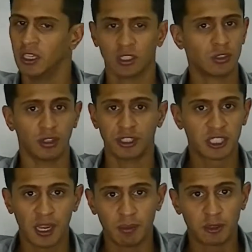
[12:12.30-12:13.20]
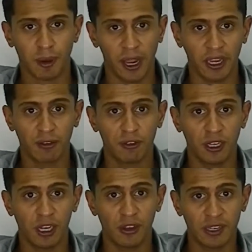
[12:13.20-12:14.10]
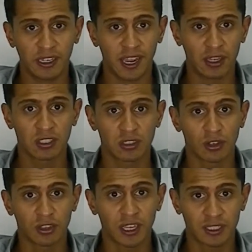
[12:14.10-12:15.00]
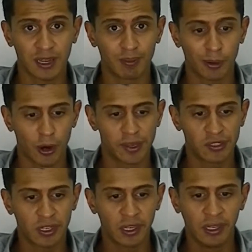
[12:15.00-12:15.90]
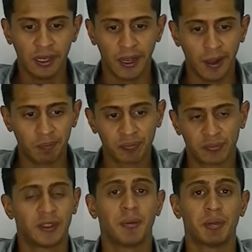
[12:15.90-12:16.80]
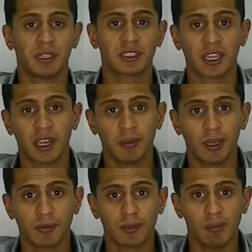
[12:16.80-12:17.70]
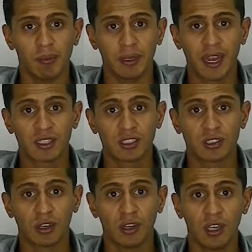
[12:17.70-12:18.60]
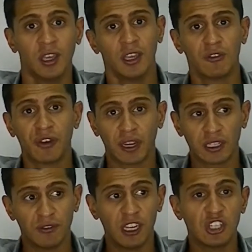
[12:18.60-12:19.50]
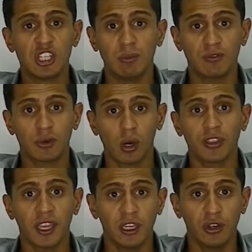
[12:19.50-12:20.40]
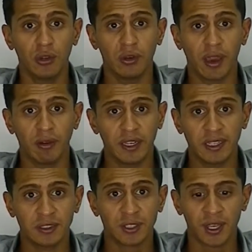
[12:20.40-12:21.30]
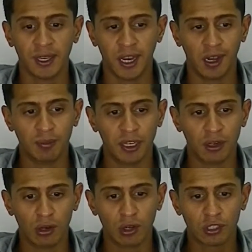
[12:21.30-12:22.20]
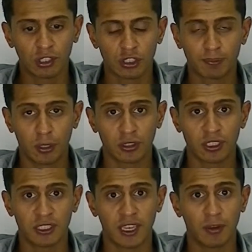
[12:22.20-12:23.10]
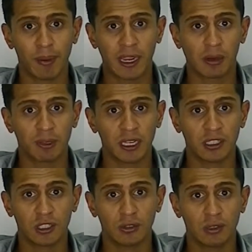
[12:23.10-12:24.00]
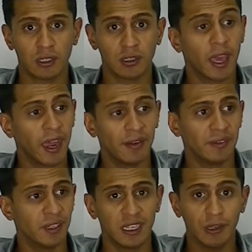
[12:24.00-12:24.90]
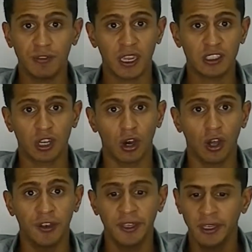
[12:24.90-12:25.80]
It's not the same as buying a fully loaded NAS, it's not that same price. Um, that being said, I mean, remember, NAS is effectively cheap for what they do nowadays. Um, they're no longer just boxes that you back up data to in, and leave data on.